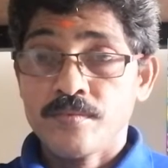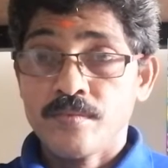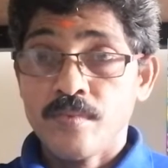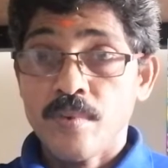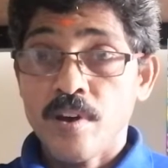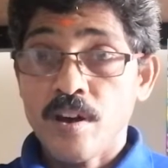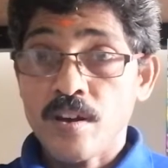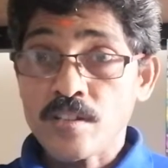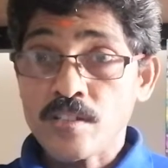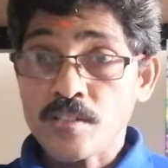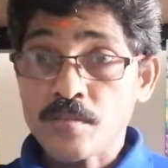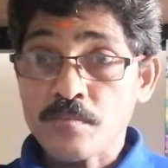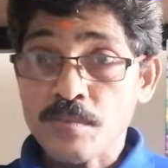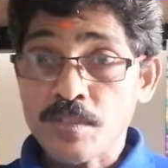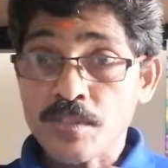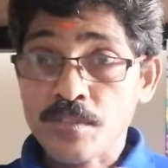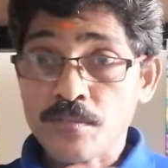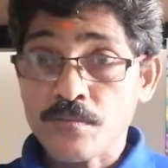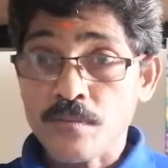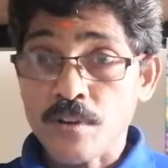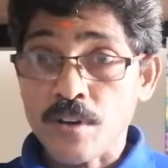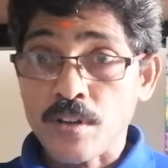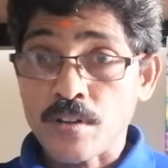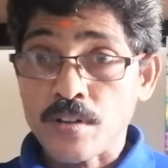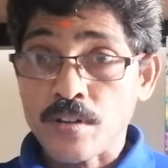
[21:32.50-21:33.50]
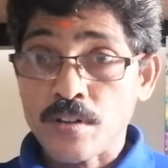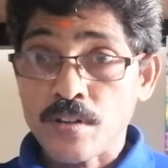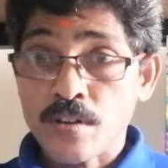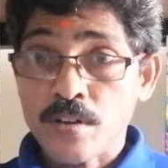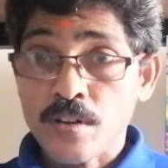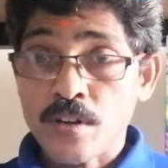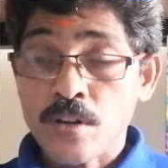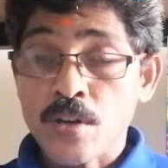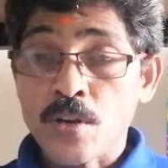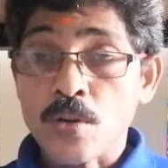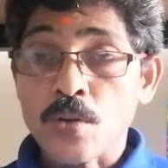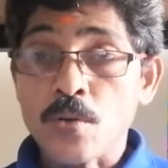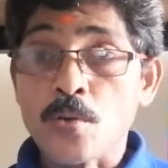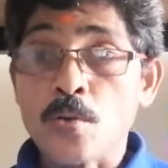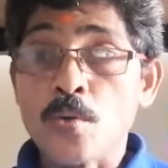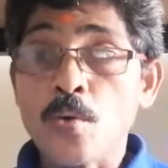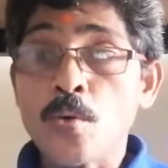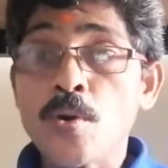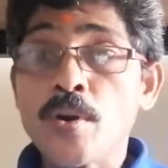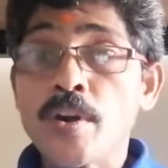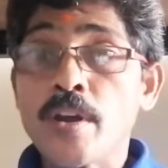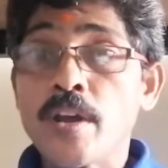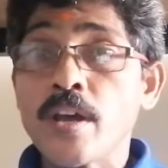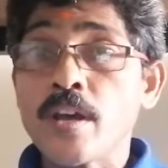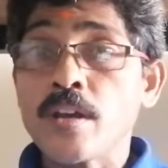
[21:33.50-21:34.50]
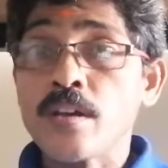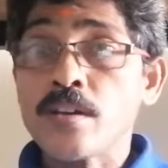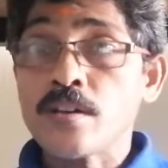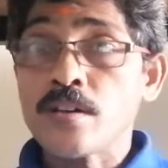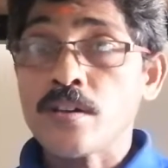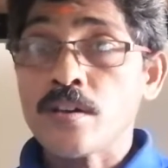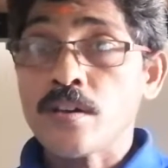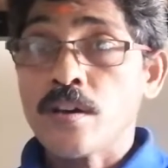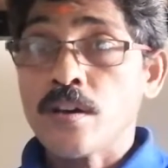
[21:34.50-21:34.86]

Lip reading: Honest means what? Don't get